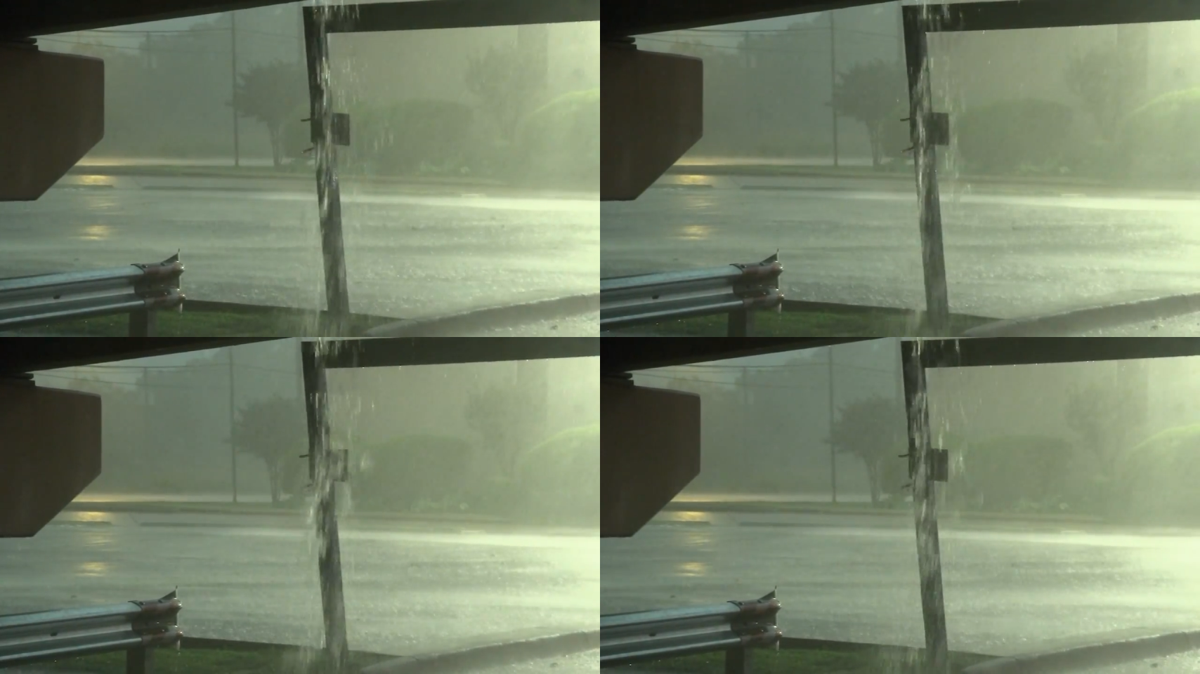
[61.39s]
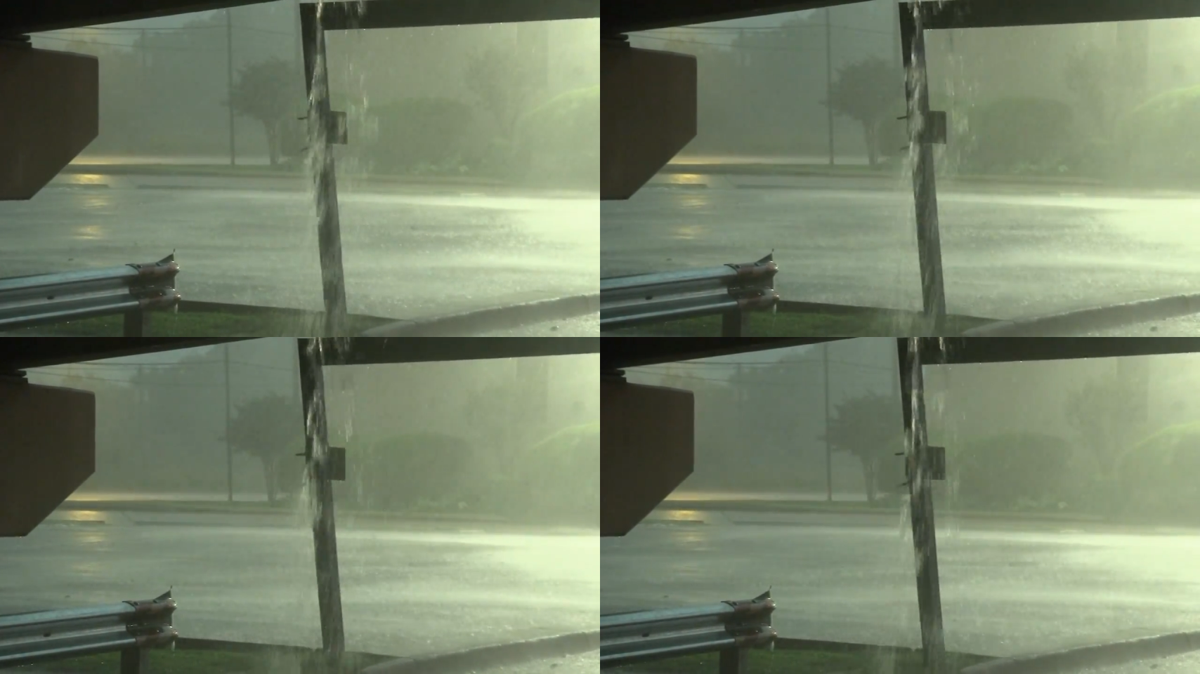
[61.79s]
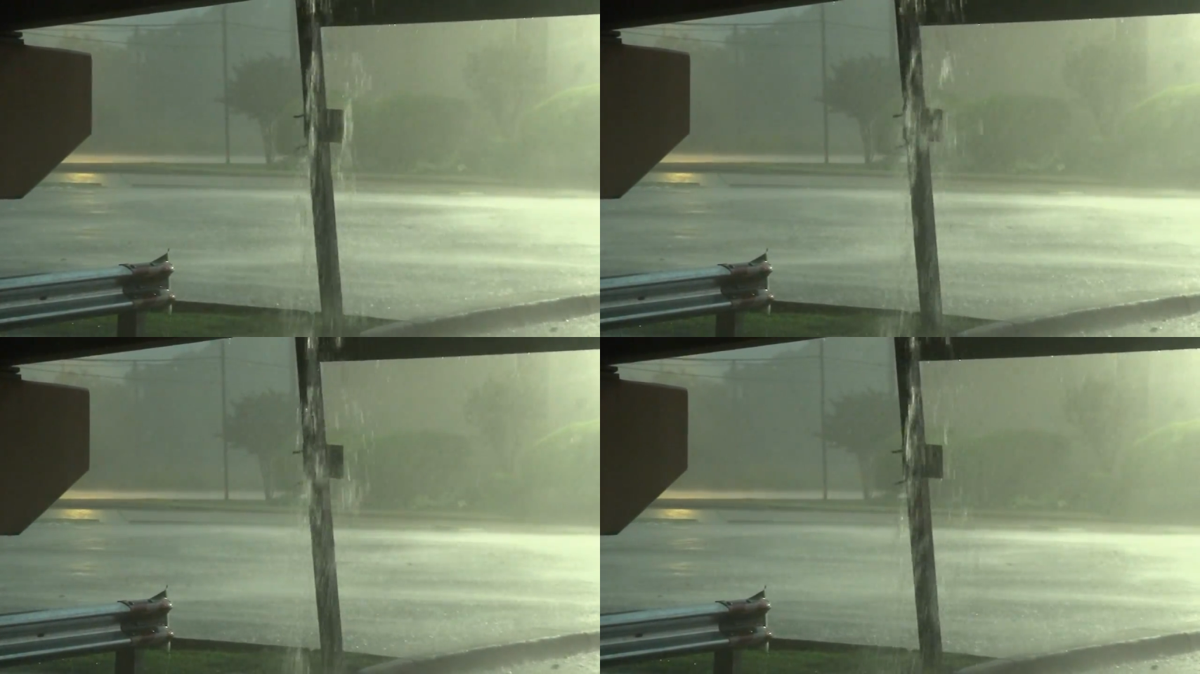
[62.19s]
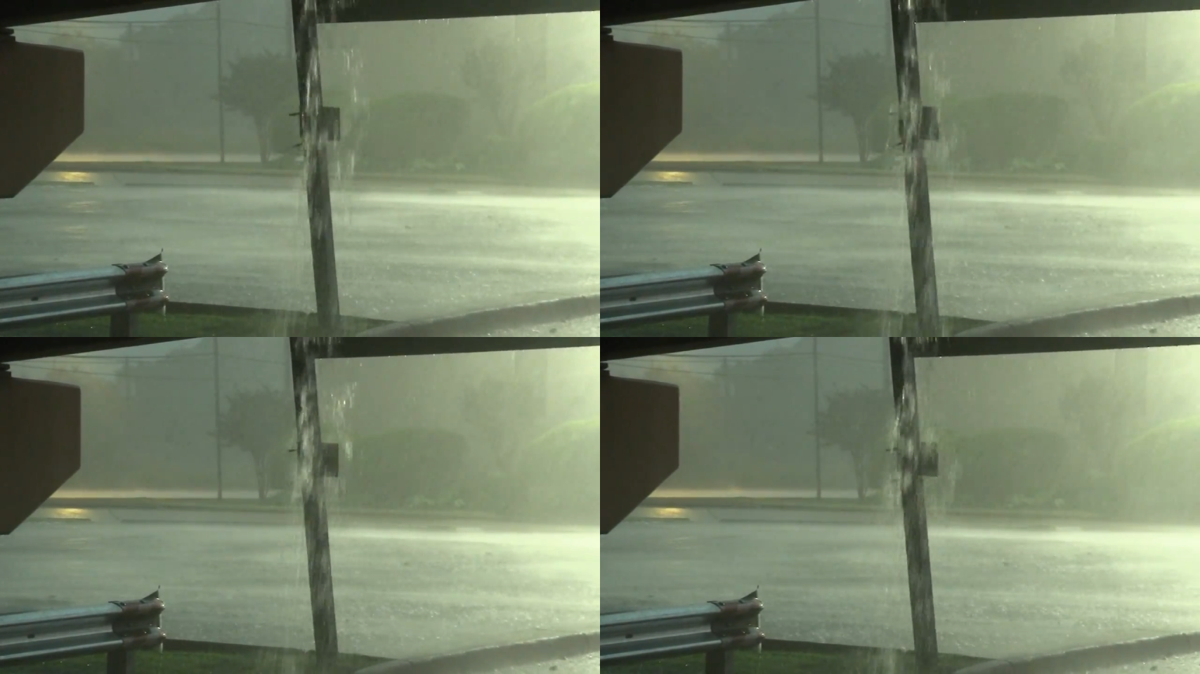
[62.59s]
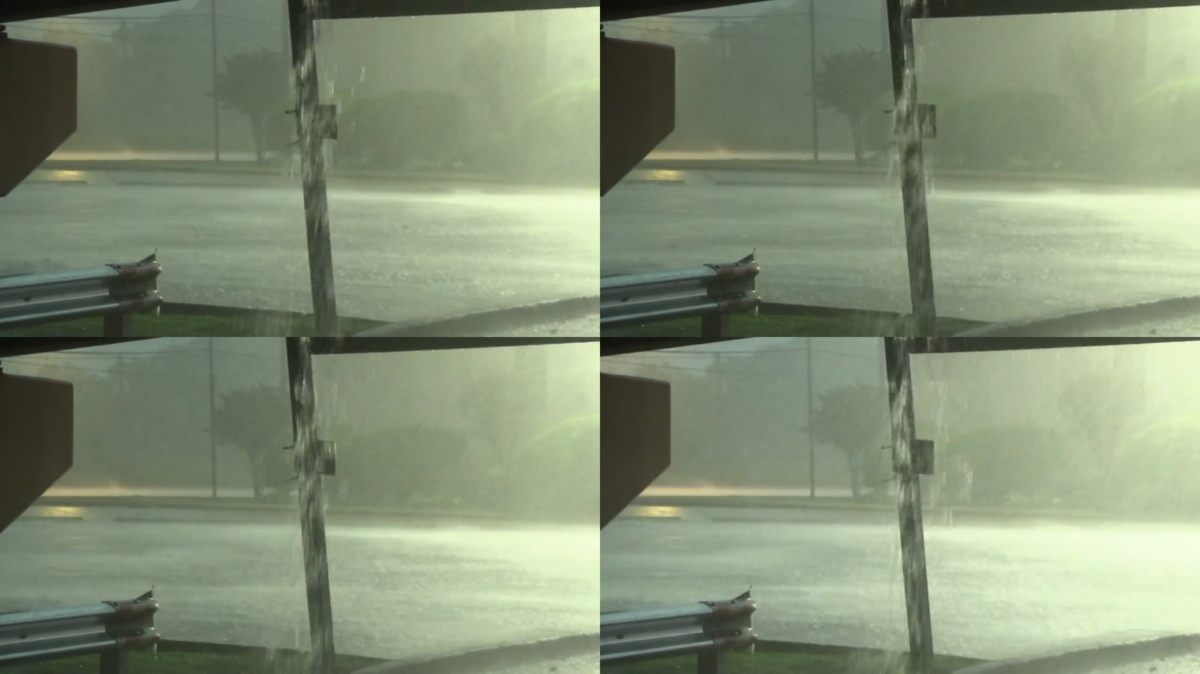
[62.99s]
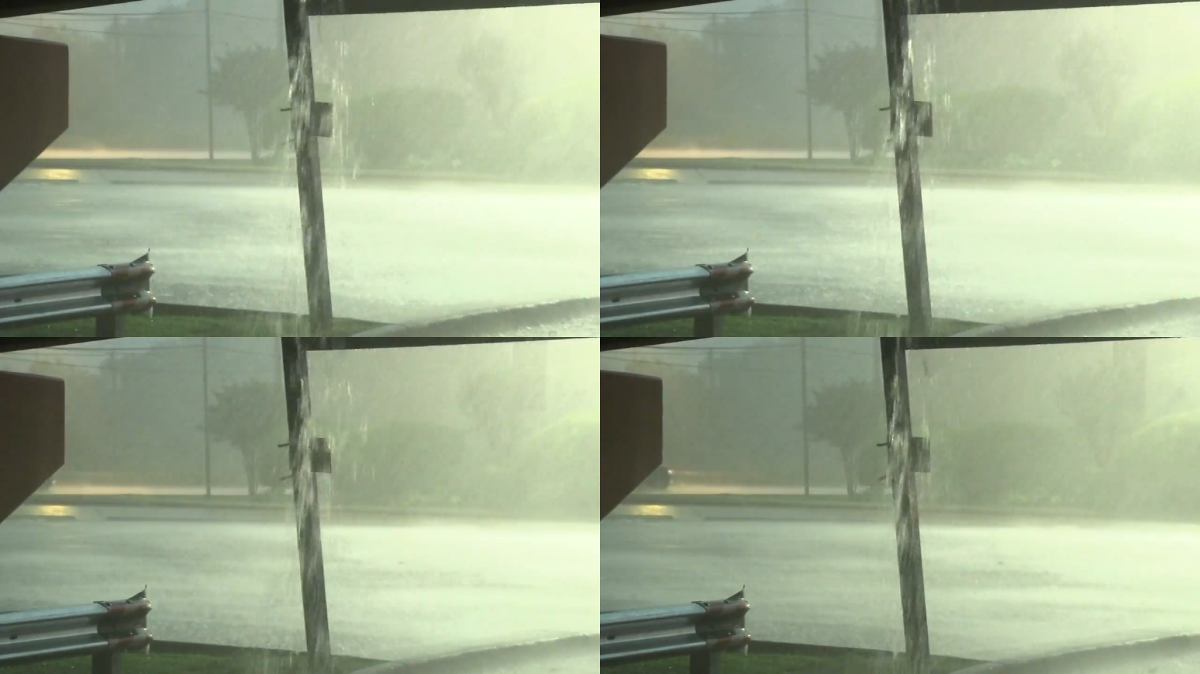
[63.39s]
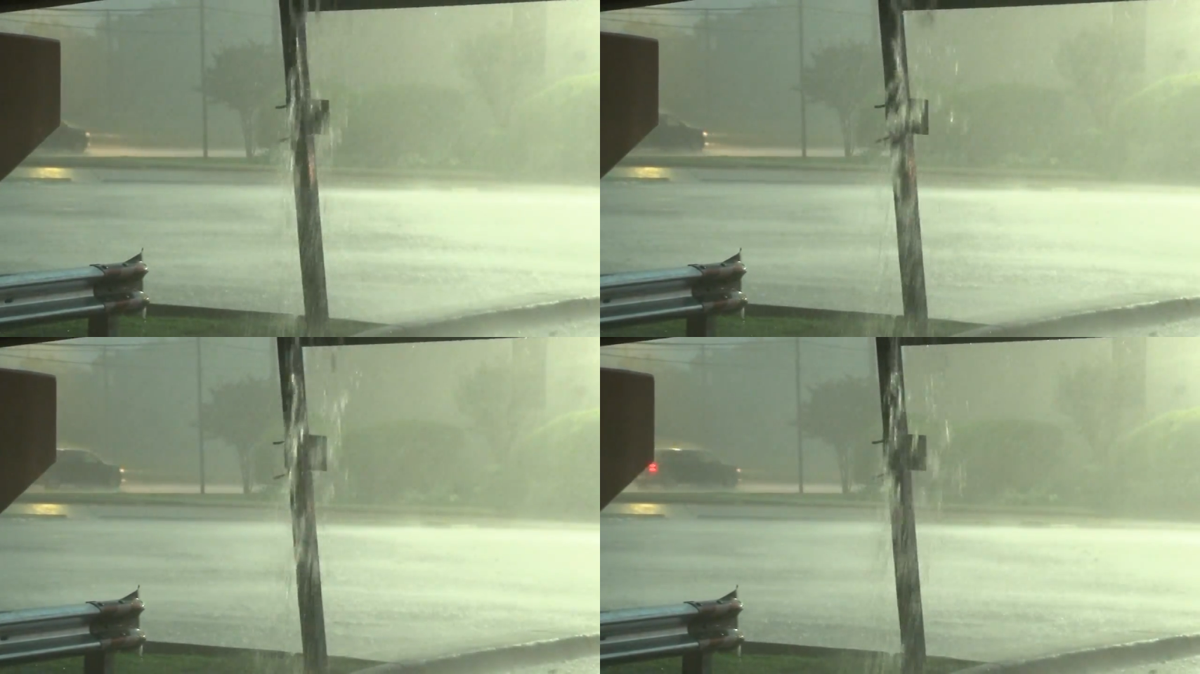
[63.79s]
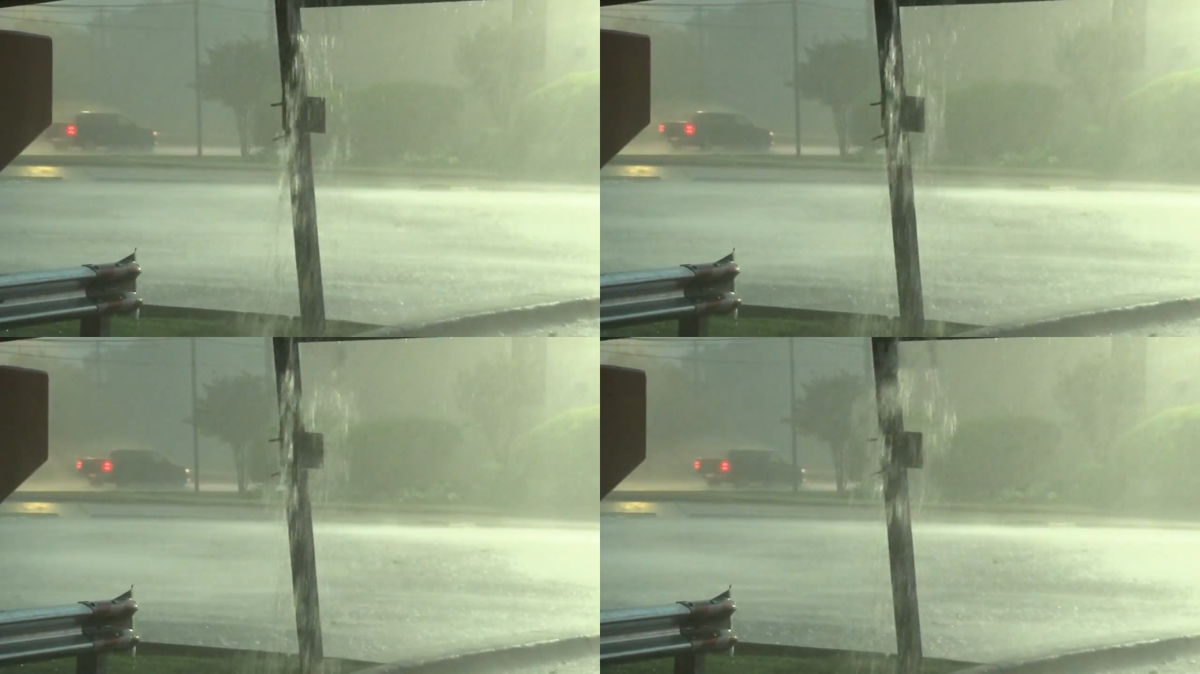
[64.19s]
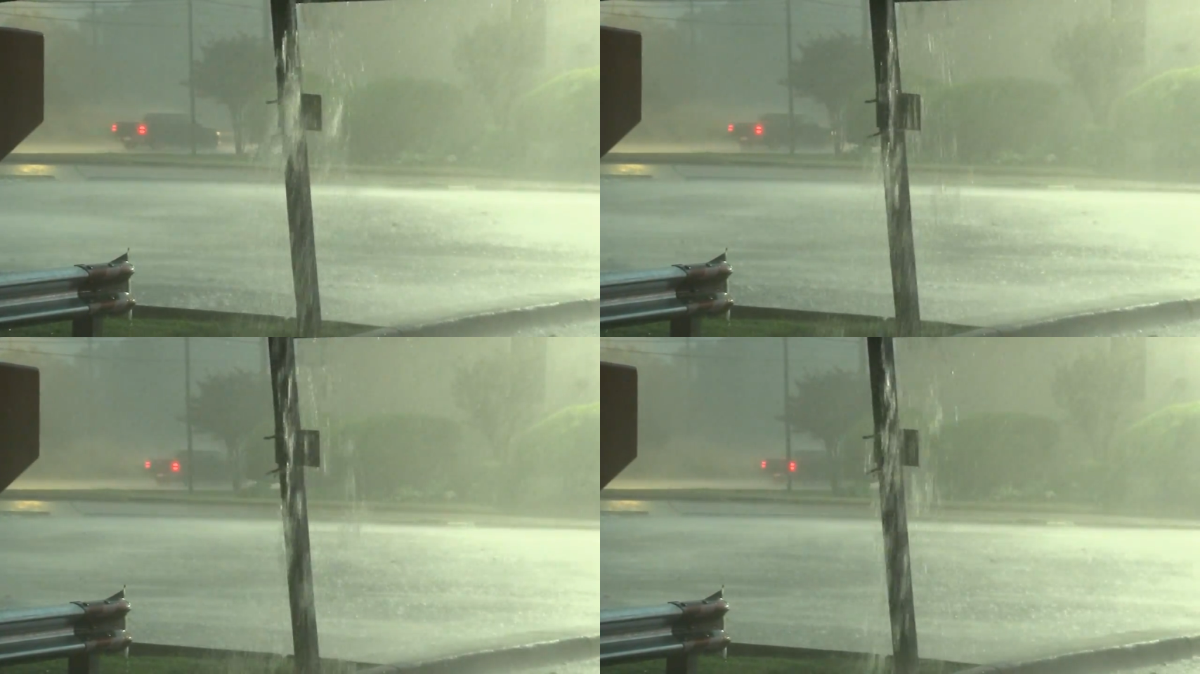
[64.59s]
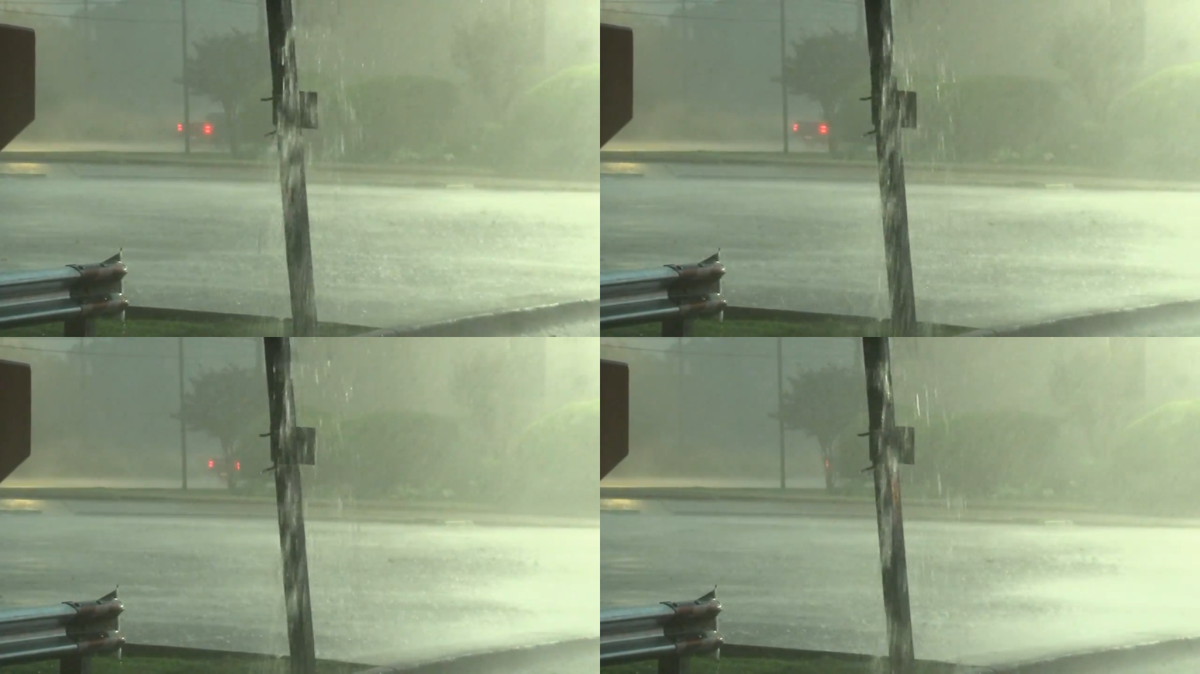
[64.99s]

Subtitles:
[unreadable: no face in view]